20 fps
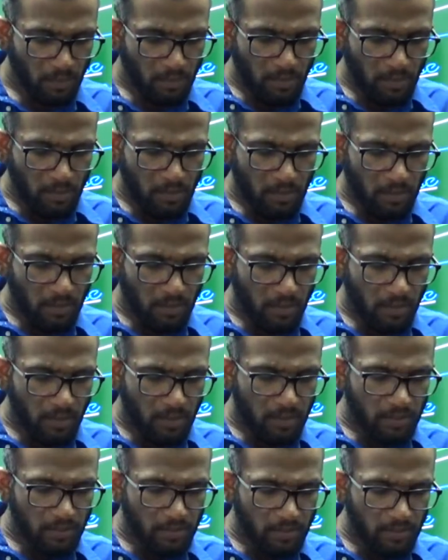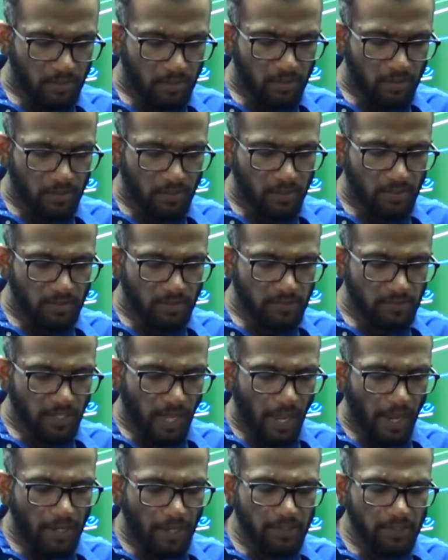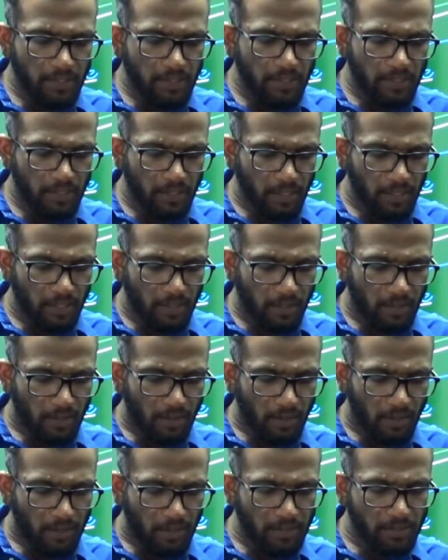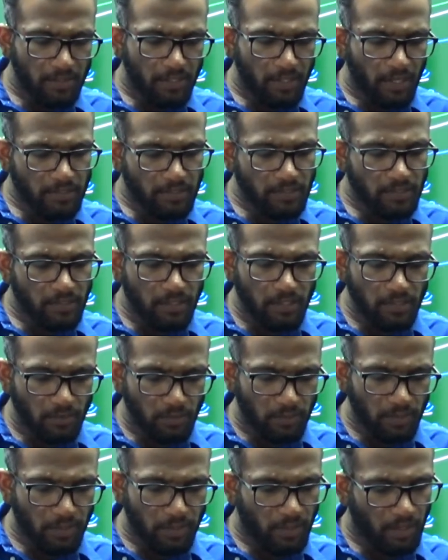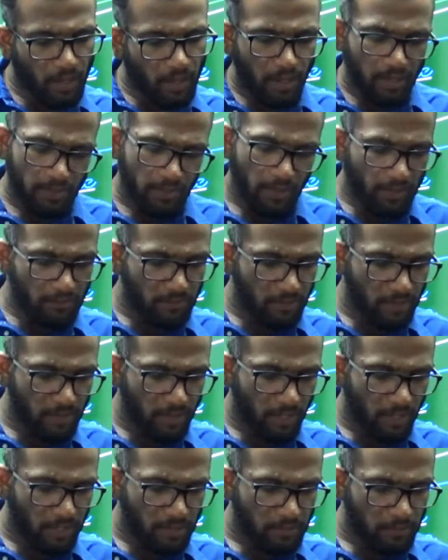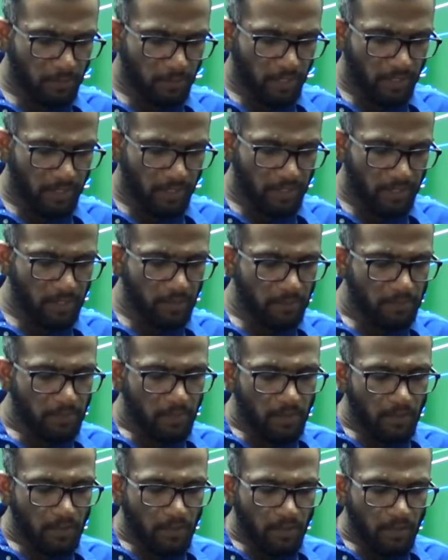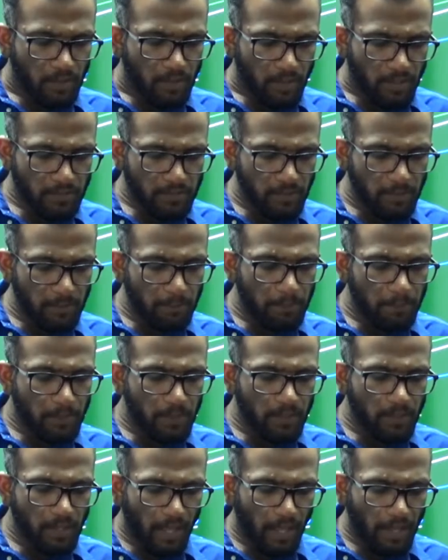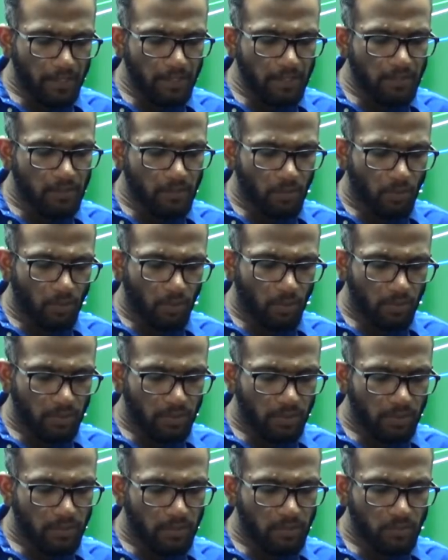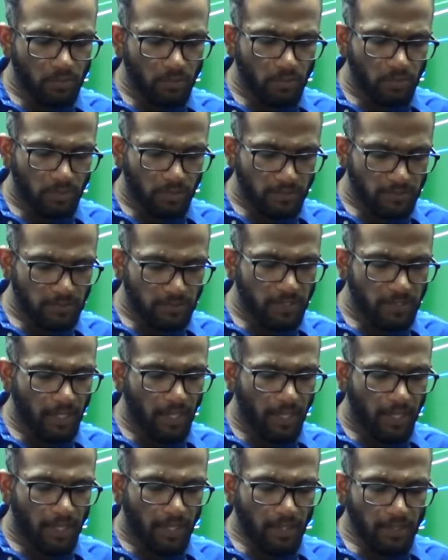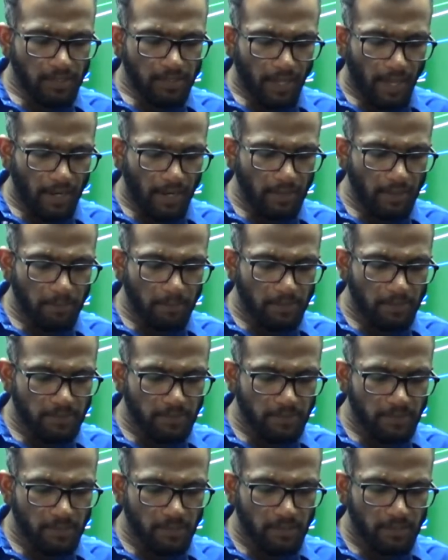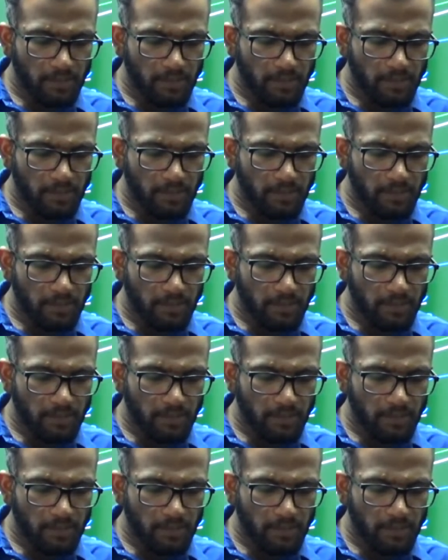uh, the standard international unit that we explain later. A simple line draw to scale can present